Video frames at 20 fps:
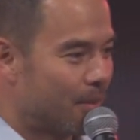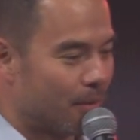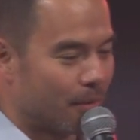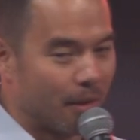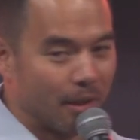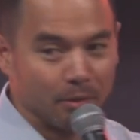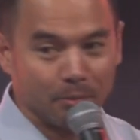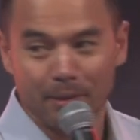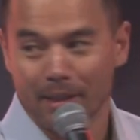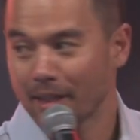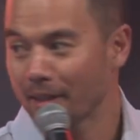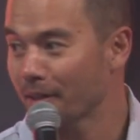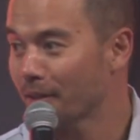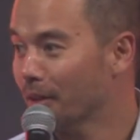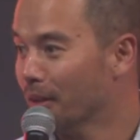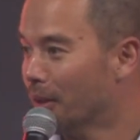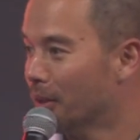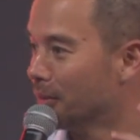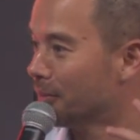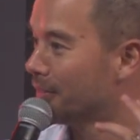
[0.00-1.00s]
Well, let's kind of
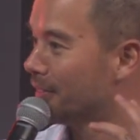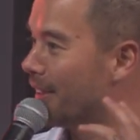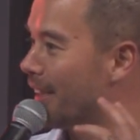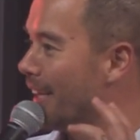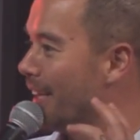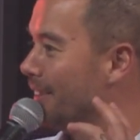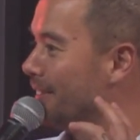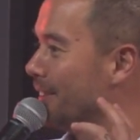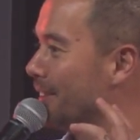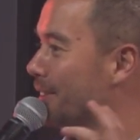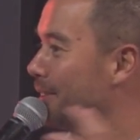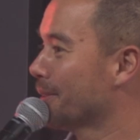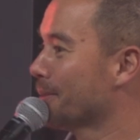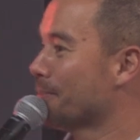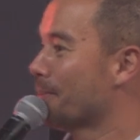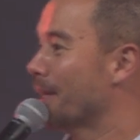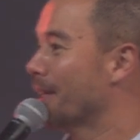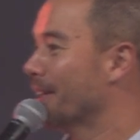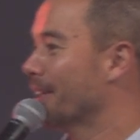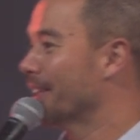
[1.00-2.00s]
close today's
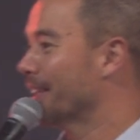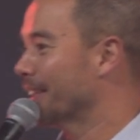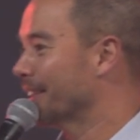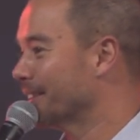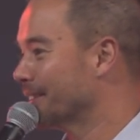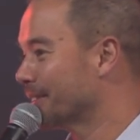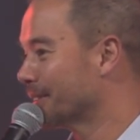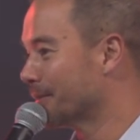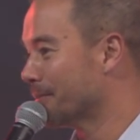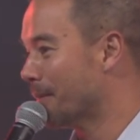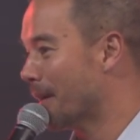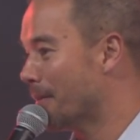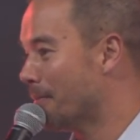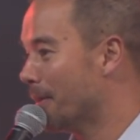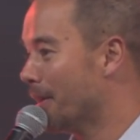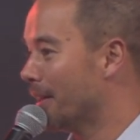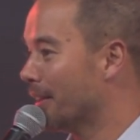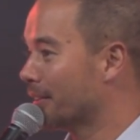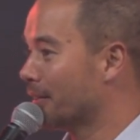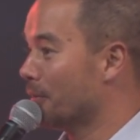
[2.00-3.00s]
experience.
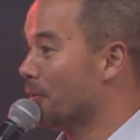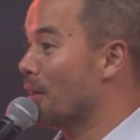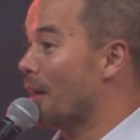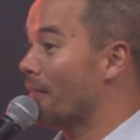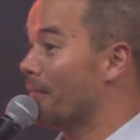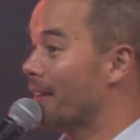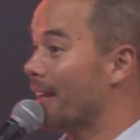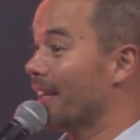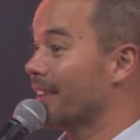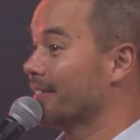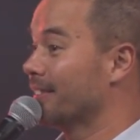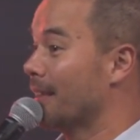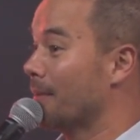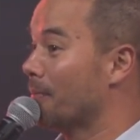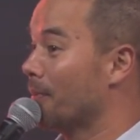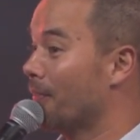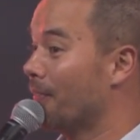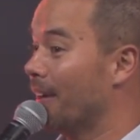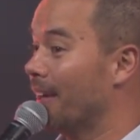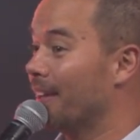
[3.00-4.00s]
Maybe you have a next
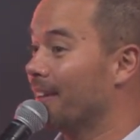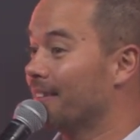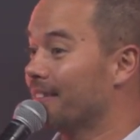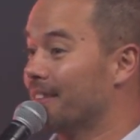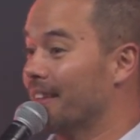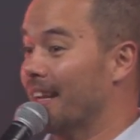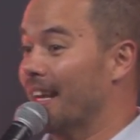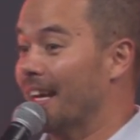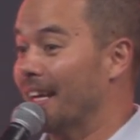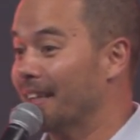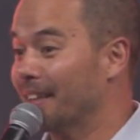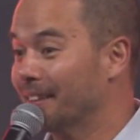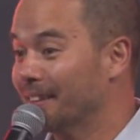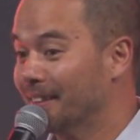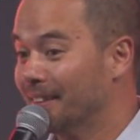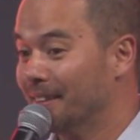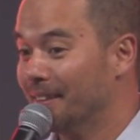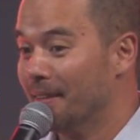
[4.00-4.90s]
step of faith today.